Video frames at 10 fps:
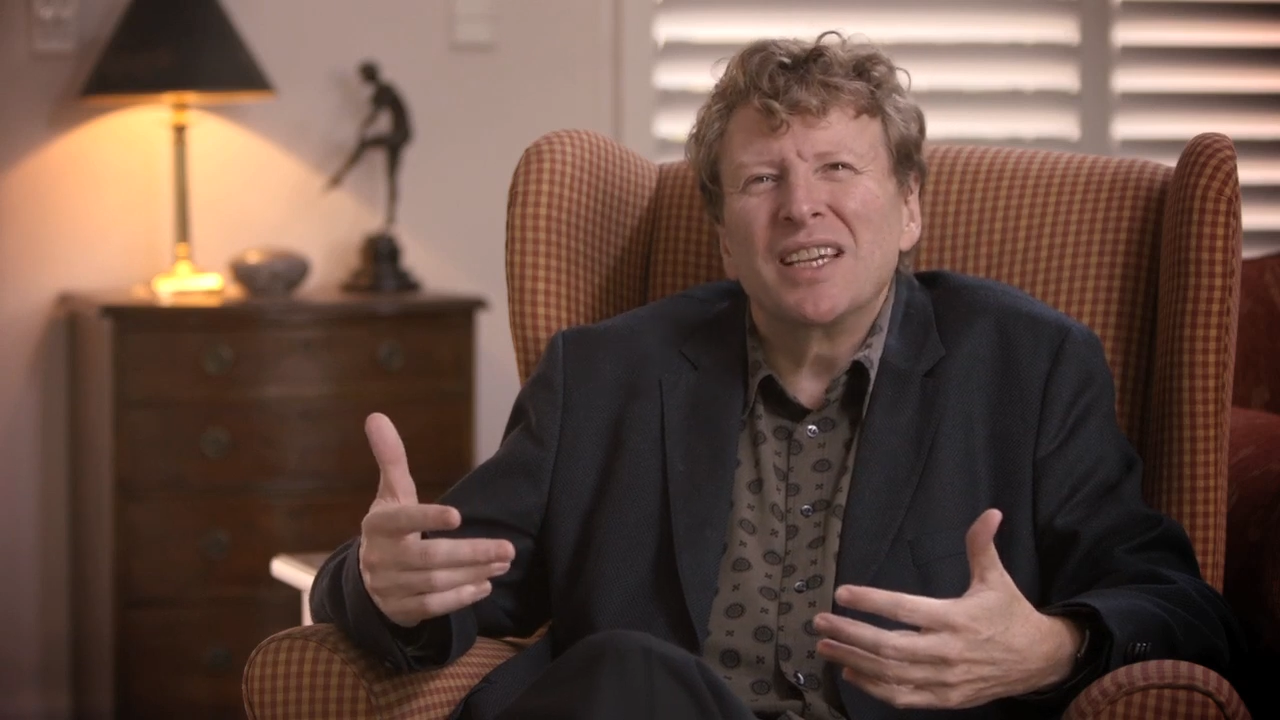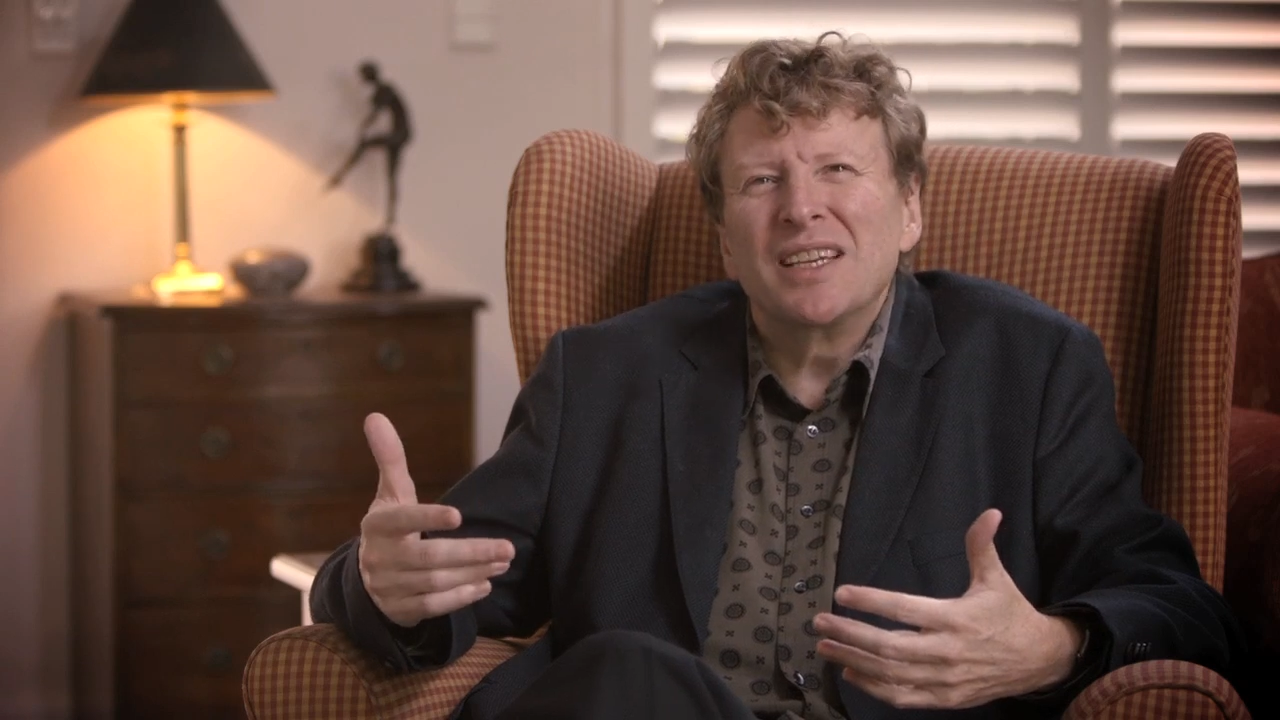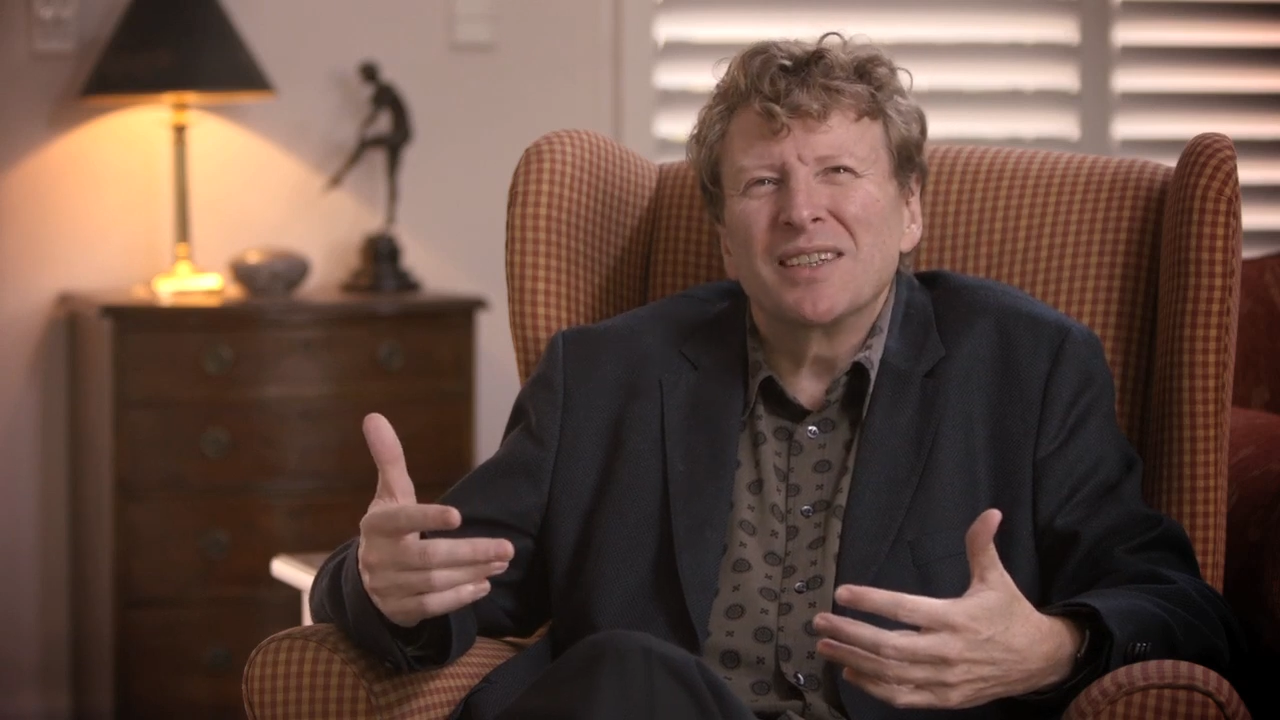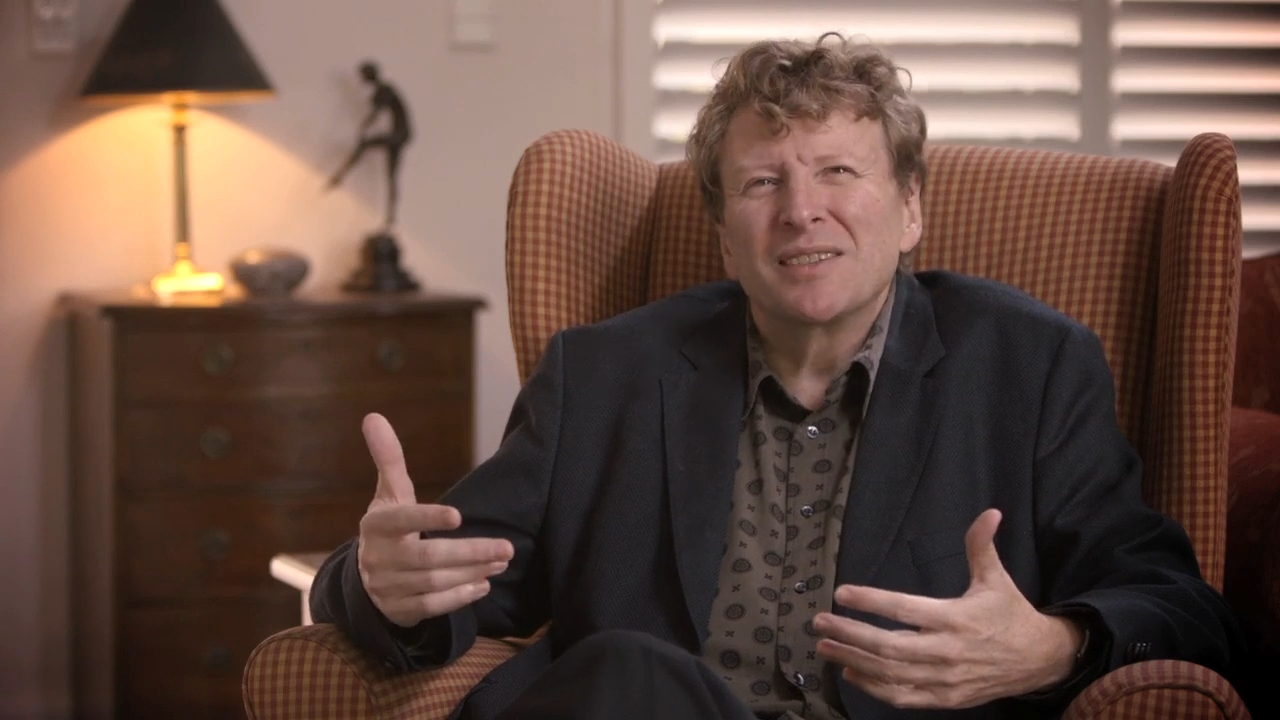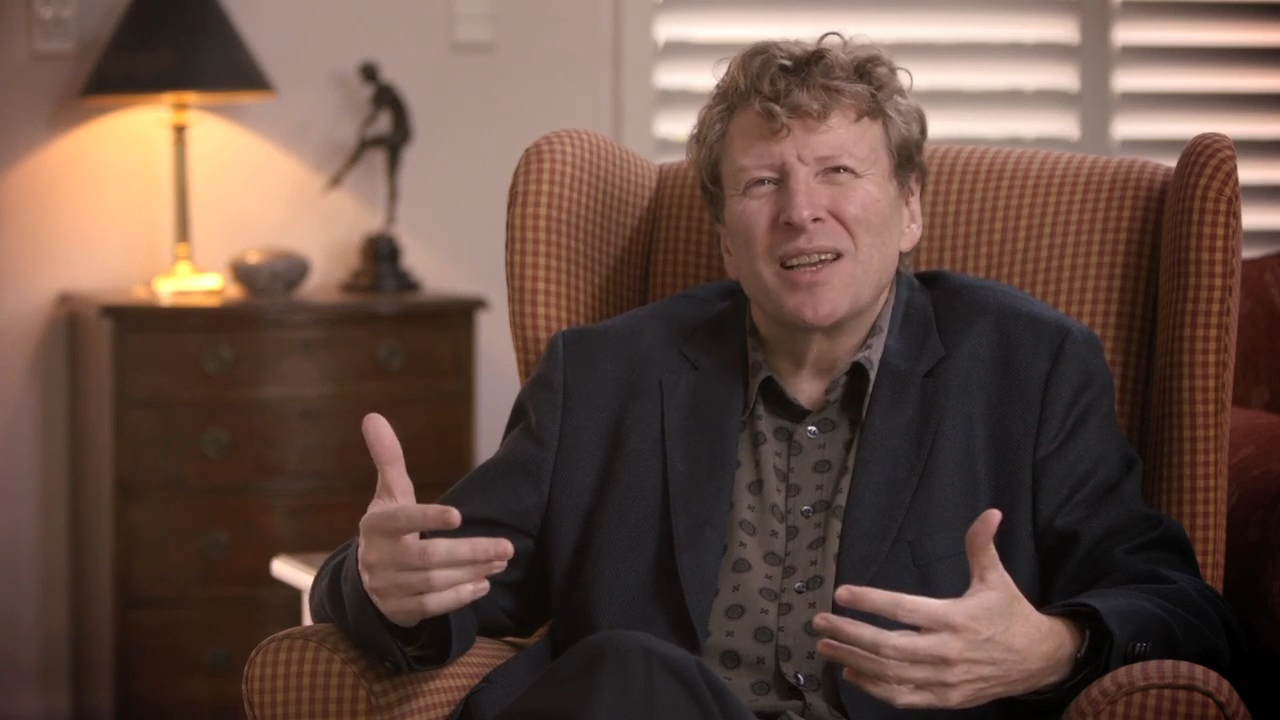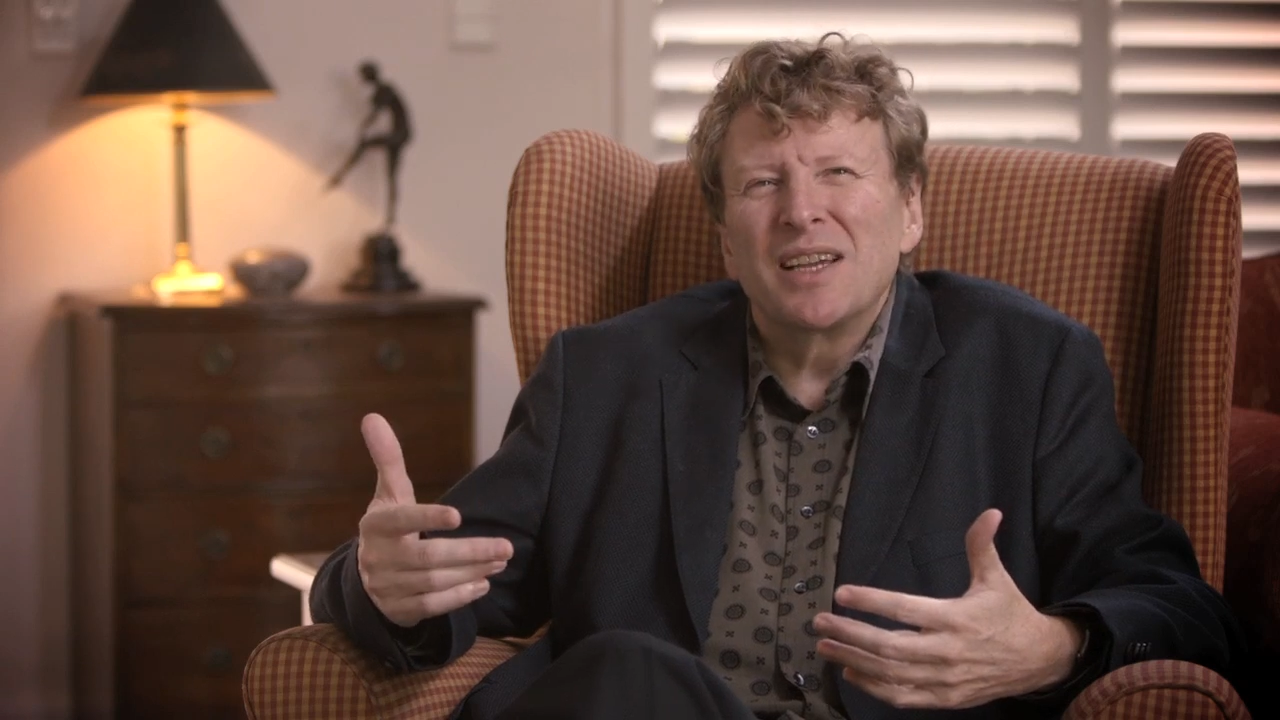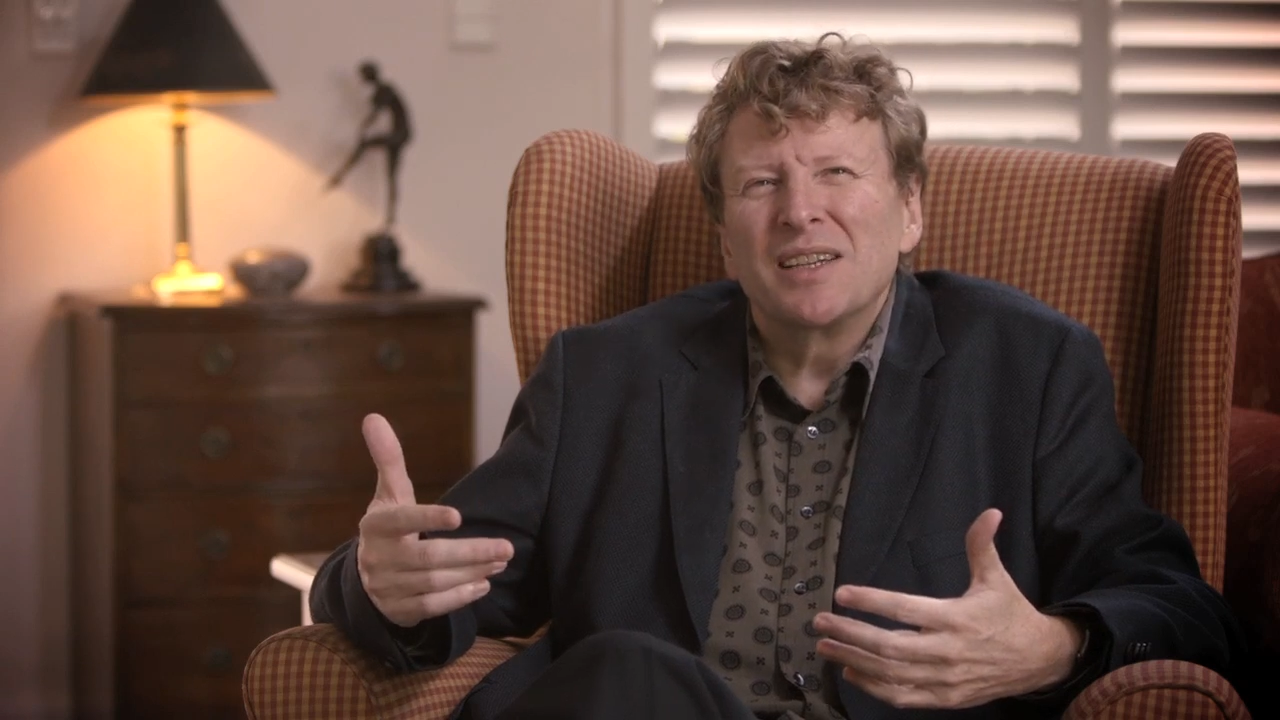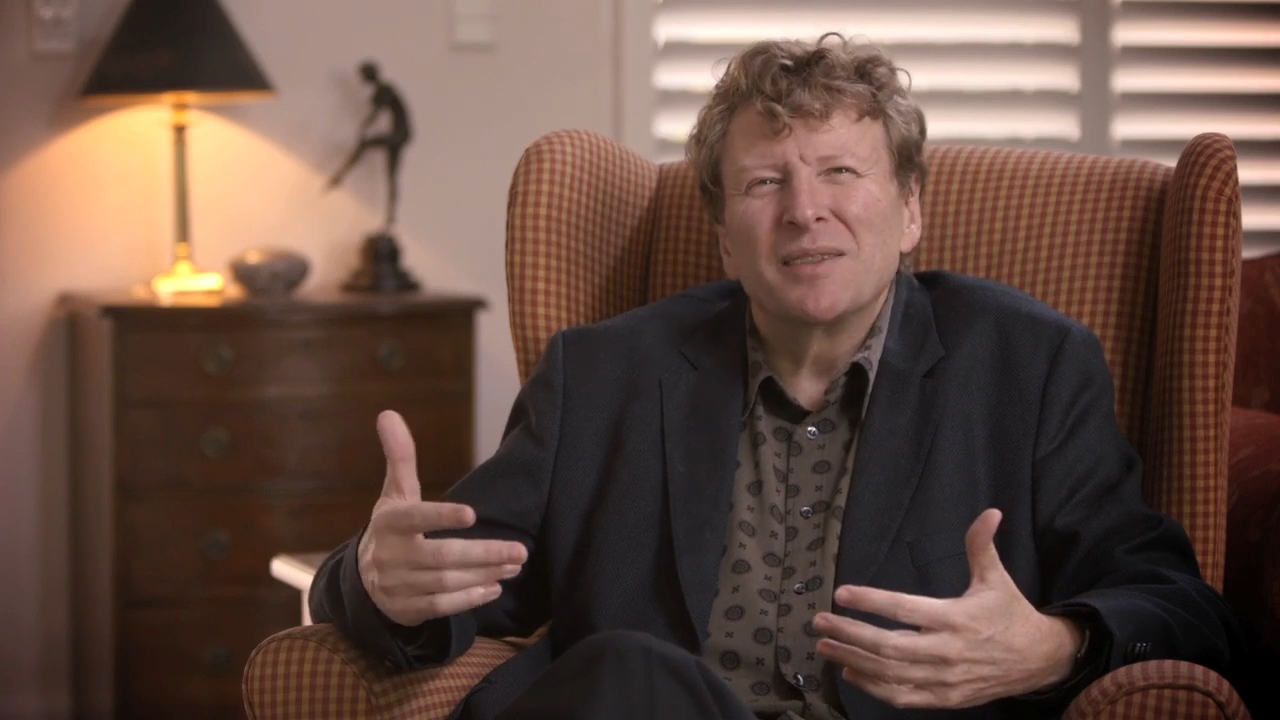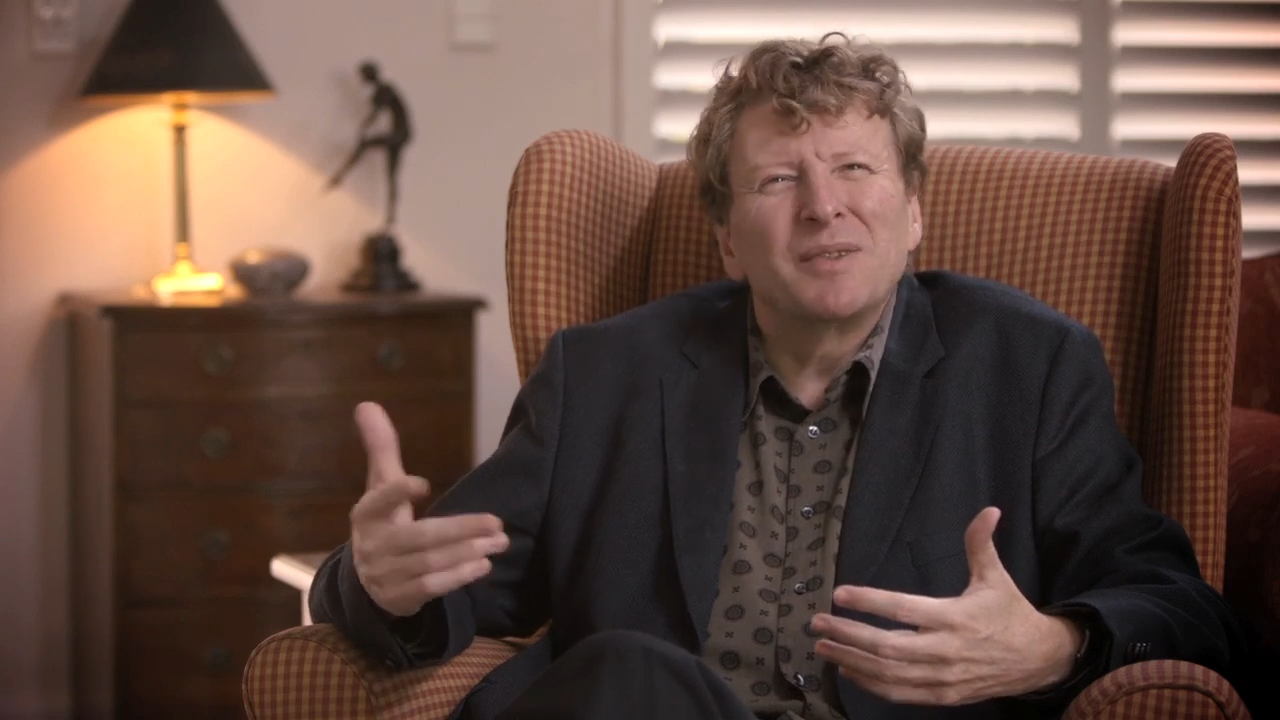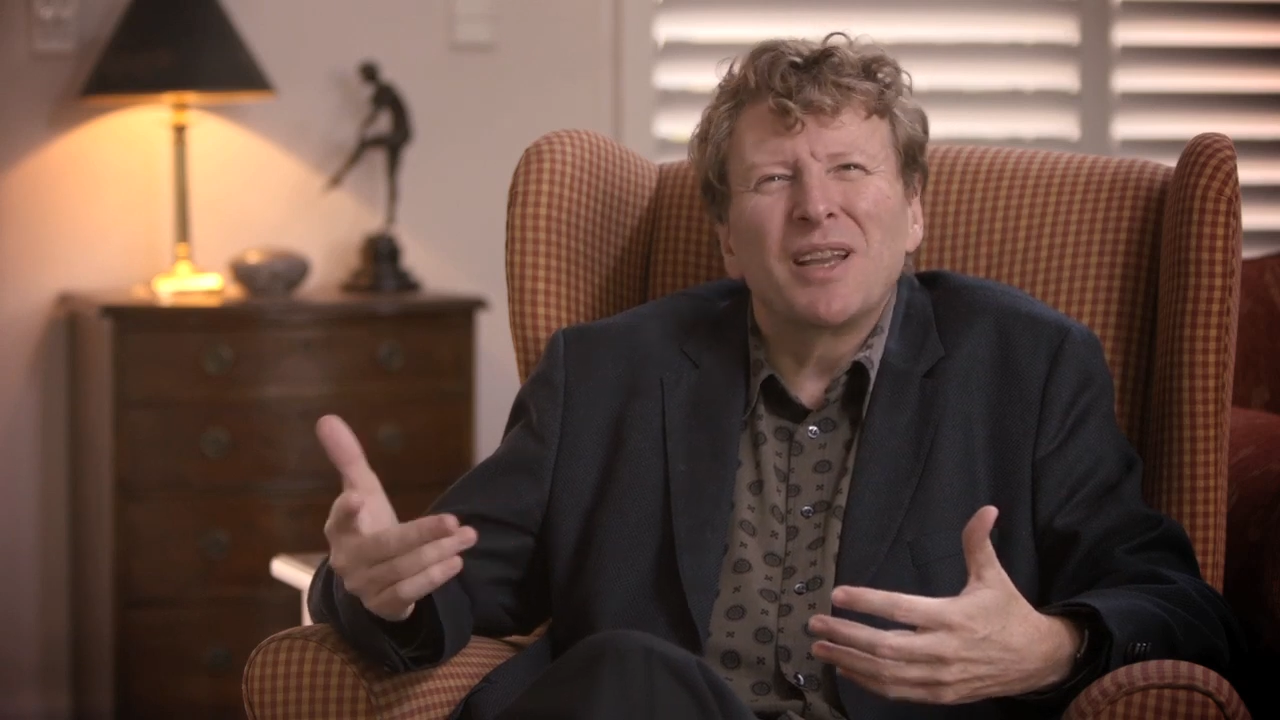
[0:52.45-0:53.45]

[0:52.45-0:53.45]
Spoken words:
in a